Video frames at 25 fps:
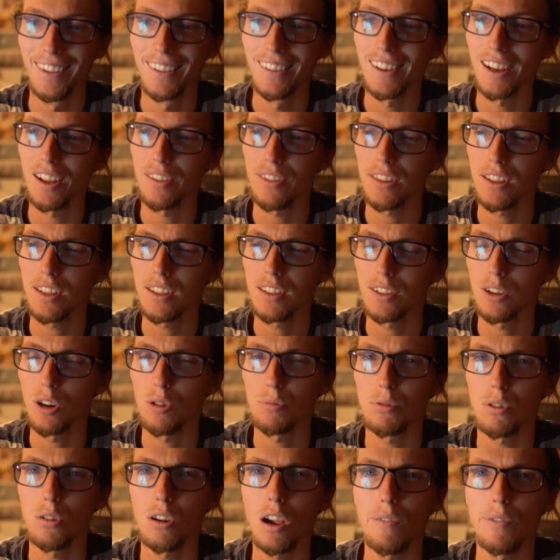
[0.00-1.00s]
I think
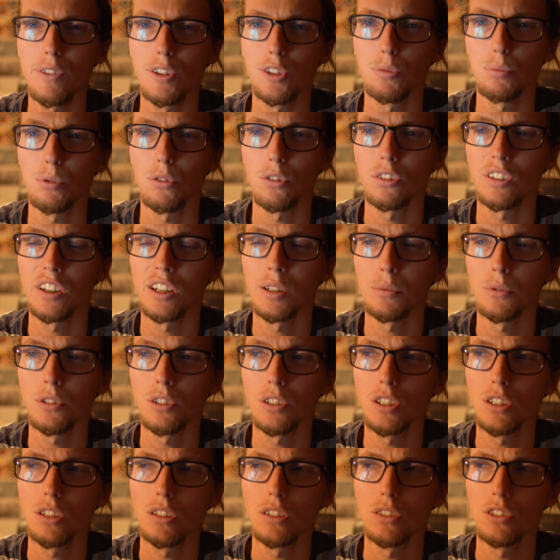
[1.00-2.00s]
GoPro have this program where
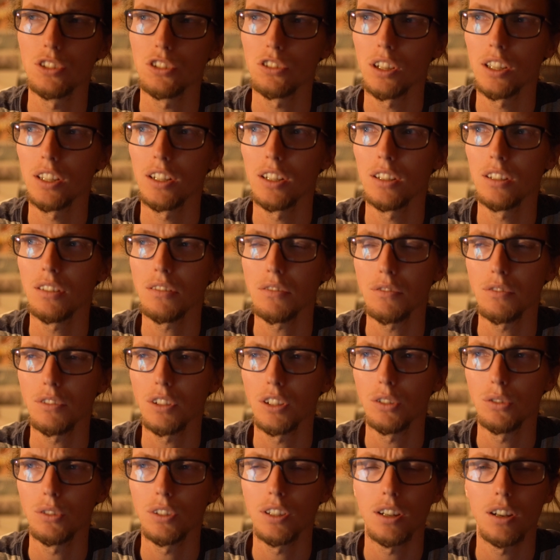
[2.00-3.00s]
you can trade in
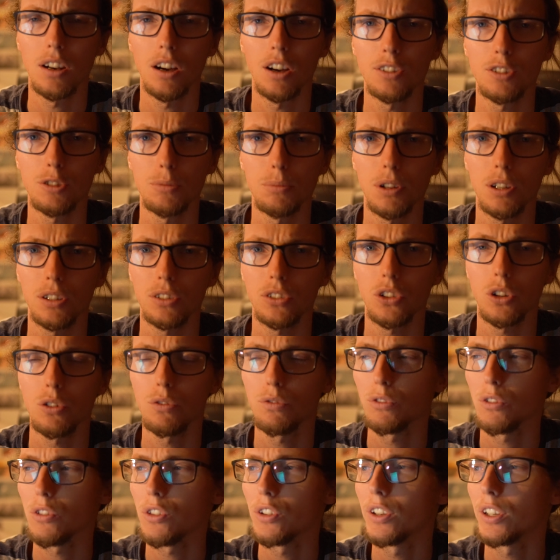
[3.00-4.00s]
and you get $100 off
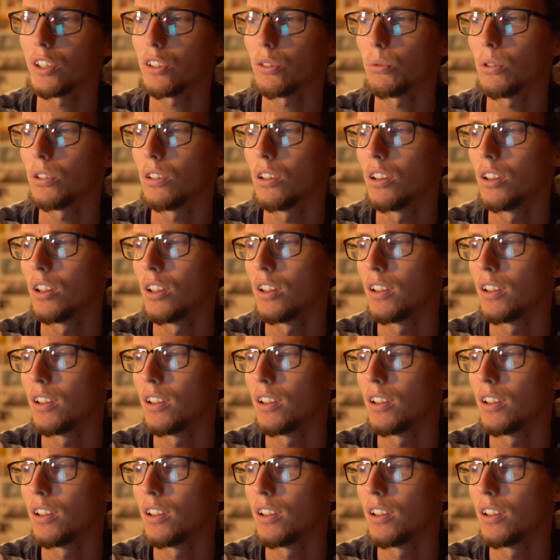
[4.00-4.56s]
for the next one.